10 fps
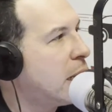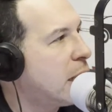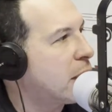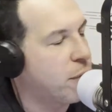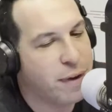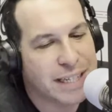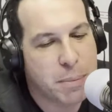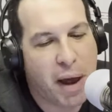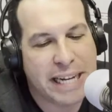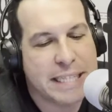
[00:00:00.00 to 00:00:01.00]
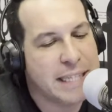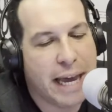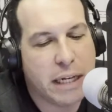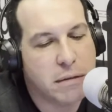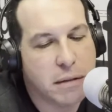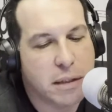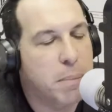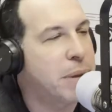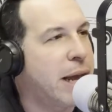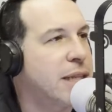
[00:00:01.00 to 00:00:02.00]
The fixed mindset,
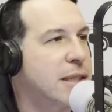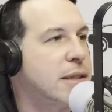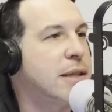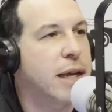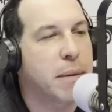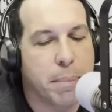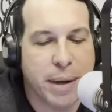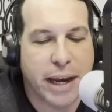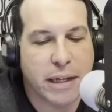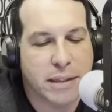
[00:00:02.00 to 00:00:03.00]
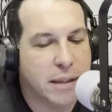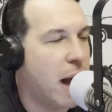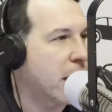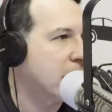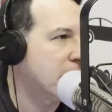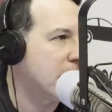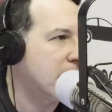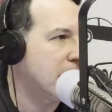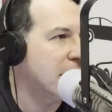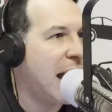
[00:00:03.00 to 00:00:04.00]
complacency, being stuck,
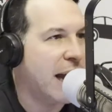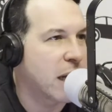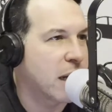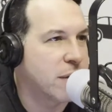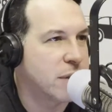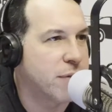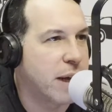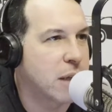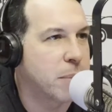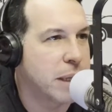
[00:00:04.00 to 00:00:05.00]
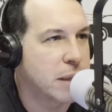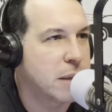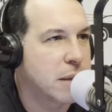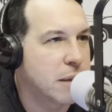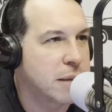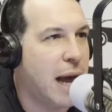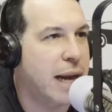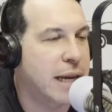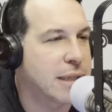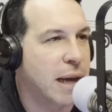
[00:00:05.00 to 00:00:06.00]
lack of development,
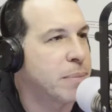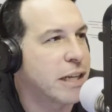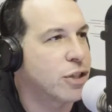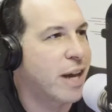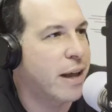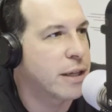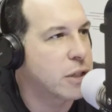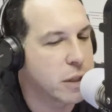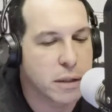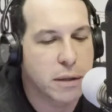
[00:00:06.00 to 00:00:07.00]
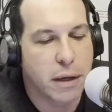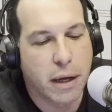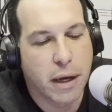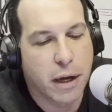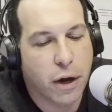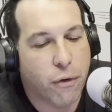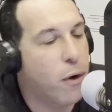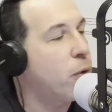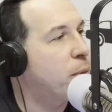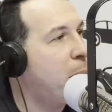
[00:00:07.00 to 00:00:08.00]
not accepting challenges.
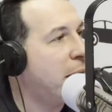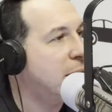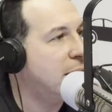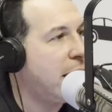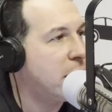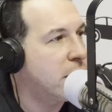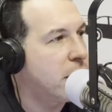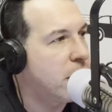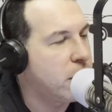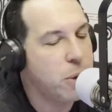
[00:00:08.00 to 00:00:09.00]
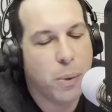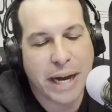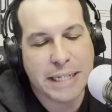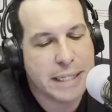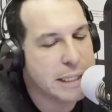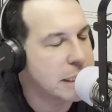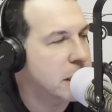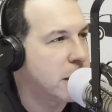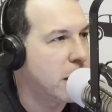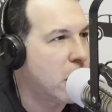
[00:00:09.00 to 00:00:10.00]
Growth mindset, new
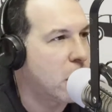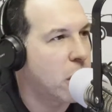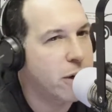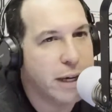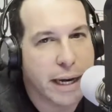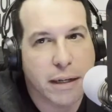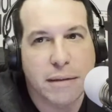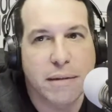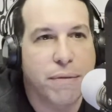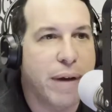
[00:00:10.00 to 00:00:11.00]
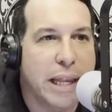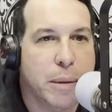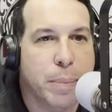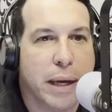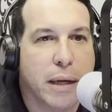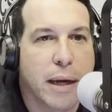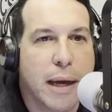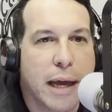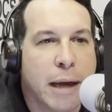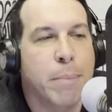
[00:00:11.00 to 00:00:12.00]
ideas, learning, developing,
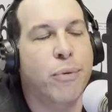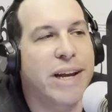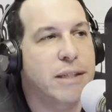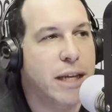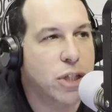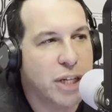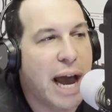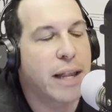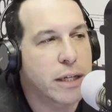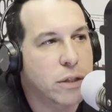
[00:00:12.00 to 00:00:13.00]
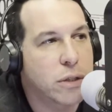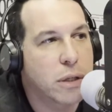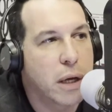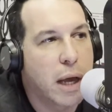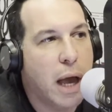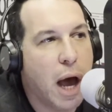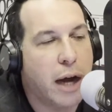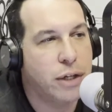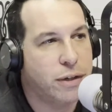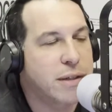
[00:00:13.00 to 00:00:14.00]
embracing challenge,
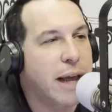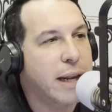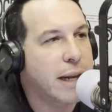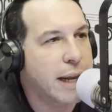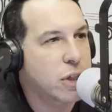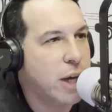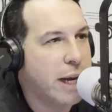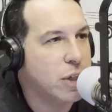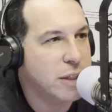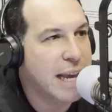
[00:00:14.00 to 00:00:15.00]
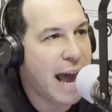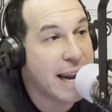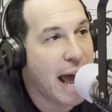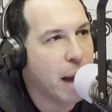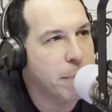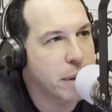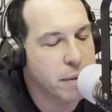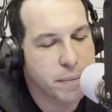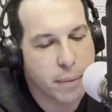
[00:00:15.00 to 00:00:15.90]
understanding that change can happen.